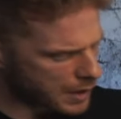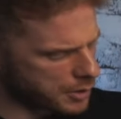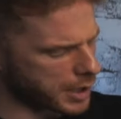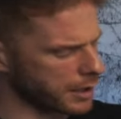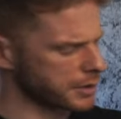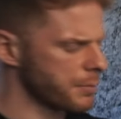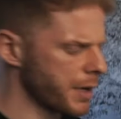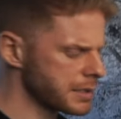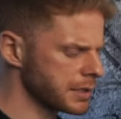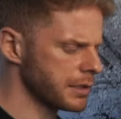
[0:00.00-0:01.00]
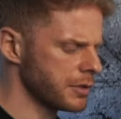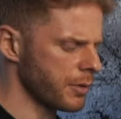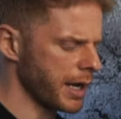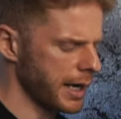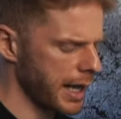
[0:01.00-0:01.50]
okay, look, the best thing to do
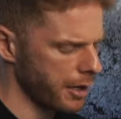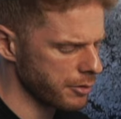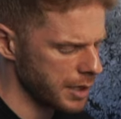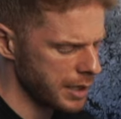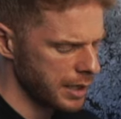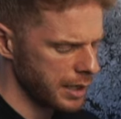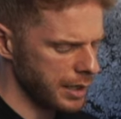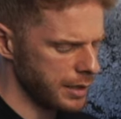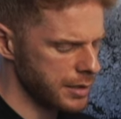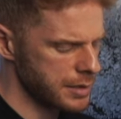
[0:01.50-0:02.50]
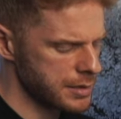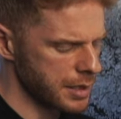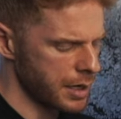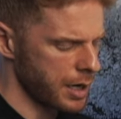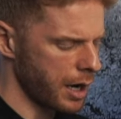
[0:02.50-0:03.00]
right now
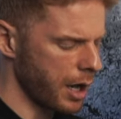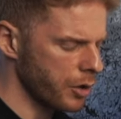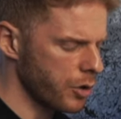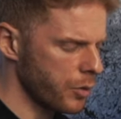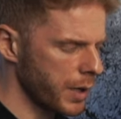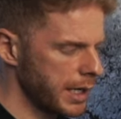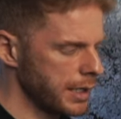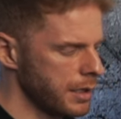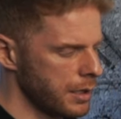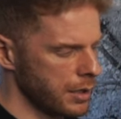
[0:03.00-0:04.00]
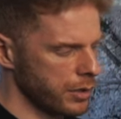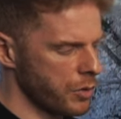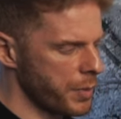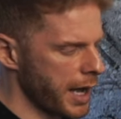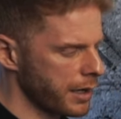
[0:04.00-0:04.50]
is I'll go away,
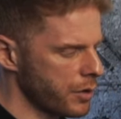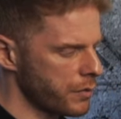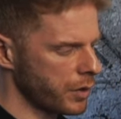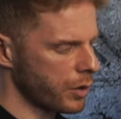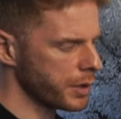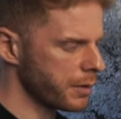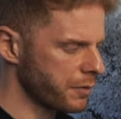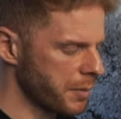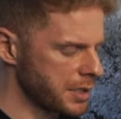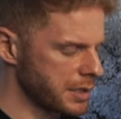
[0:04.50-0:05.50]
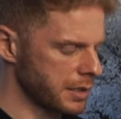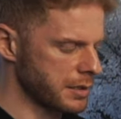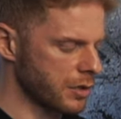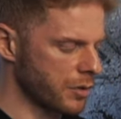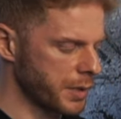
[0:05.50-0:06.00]
go back over all the information that you
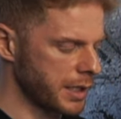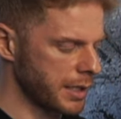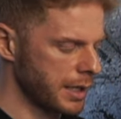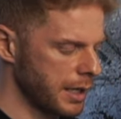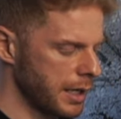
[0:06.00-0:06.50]
told me,